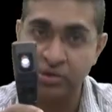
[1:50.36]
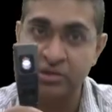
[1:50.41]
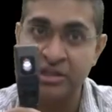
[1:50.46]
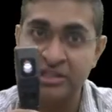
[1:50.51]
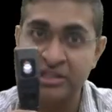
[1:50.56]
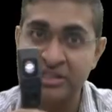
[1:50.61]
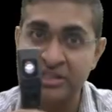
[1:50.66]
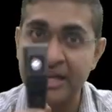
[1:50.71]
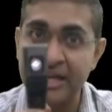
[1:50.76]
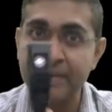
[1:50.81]
the
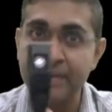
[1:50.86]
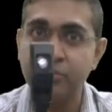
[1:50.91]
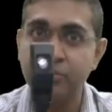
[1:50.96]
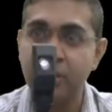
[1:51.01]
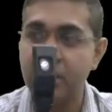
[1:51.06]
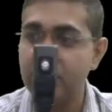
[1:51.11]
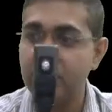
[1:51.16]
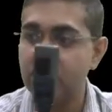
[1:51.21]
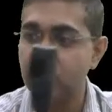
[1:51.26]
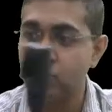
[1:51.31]
same
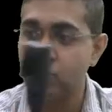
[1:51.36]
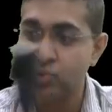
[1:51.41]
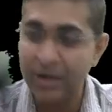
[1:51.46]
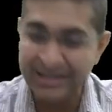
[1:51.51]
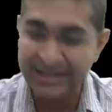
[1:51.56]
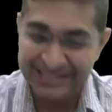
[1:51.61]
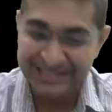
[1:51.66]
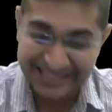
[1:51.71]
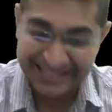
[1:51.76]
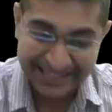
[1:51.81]
thing you
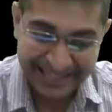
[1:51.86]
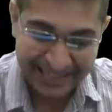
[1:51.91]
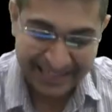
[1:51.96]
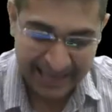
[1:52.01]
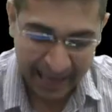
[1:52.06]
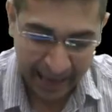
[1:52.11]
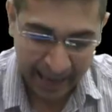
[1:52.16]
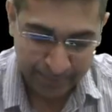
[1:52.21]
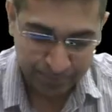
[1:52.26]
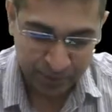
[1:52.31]
are seeing
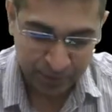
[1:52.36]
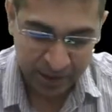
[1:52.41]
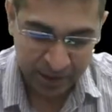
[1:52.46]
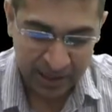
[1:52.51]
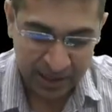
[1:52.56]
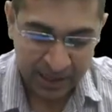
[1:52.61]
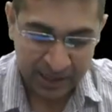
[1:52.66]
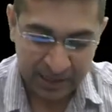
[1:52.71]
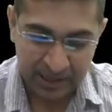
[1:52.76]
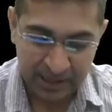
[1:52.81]

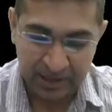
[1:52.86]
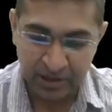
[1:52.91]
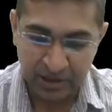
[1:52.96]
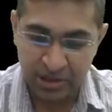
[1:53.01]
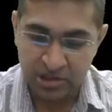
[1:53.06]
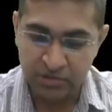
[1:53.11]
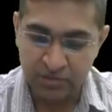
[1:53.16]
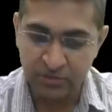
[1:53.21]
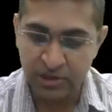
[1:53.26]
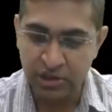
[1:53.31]
happening in
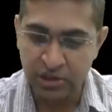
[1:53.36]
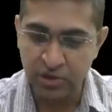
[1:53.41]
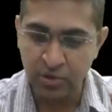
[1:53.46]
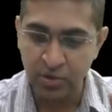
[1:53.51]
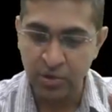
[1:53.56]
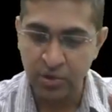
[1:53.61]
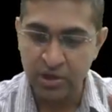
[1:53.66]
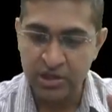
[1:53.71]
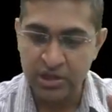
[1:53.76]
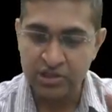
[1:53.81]
this
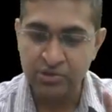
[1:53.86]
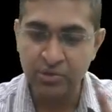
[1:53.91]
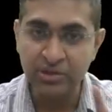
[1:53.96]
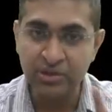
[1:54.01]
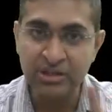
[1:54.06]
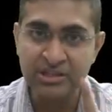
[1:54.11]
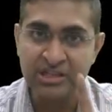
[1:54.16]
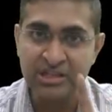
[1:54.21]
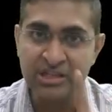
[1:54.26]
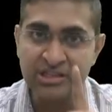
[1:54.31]
video. So
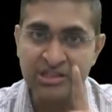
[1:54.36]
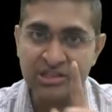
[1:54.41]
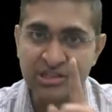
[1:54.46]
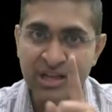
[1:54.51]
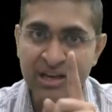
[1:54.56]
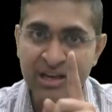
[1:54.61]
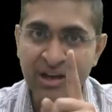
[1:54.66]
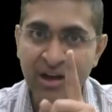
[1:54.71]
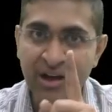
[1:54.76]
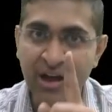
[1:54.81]
this is
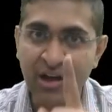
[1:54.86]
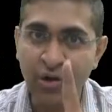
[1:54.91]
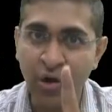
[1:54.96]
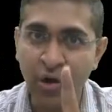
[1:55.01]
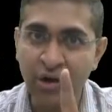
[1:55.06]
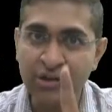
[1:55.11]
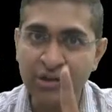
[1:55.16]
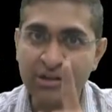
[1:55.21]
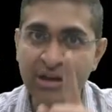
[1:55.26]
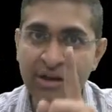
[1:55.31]

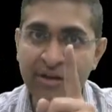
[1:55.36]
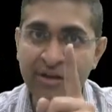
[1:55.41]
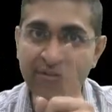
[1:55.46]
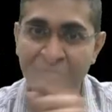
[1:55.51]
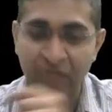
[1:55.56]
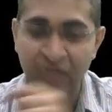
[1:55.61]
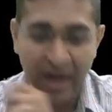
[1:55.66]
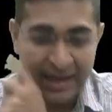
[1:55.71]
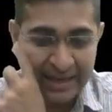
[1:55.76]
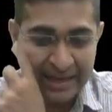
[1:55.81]
along the
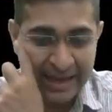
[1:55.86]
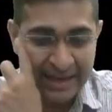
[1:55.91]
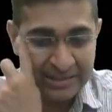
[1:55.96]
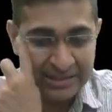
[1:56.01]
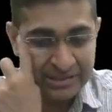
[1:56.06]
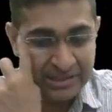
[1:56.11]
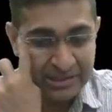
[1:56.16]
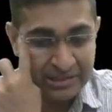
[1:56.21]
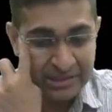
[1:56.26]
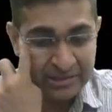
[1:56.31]

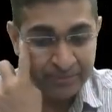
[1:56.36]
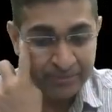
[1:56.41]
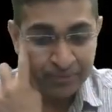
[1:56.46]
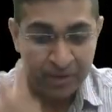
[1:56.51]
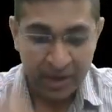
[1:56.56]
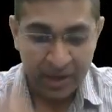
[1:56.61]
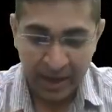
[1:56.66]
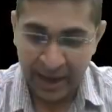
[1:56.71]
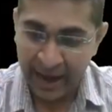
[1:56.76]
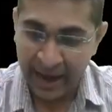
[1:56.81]
y-axis.
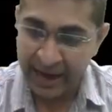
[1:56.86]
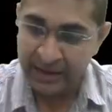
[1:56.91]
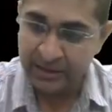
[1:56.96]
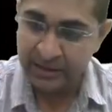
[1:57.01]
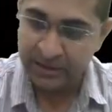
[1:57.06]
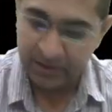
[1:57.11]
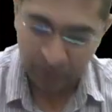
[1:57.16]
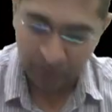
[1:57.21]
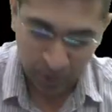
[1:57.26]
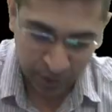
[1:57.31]

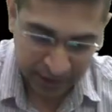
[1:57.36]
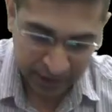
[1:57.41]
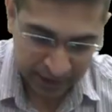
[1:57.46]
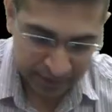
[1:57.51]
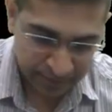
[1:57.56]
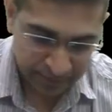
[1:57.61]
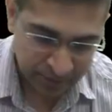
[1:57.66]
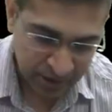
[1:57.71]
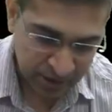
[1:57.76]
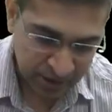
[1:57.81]
And
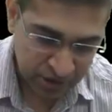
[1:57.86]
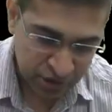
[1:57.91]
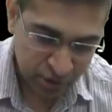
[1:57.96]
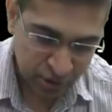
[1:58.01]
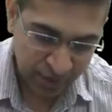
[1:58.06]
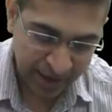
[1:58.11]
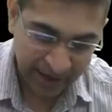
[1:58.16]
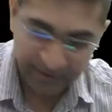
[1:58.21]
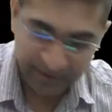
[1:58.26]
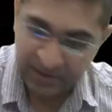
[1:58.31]
okay. So
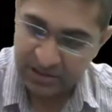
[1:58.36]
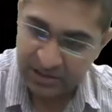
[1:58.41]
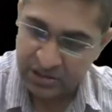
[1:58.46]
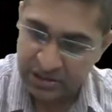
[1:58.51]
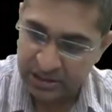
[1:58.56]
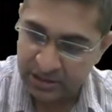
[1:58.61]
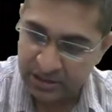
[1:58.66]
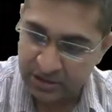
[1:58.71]
having seen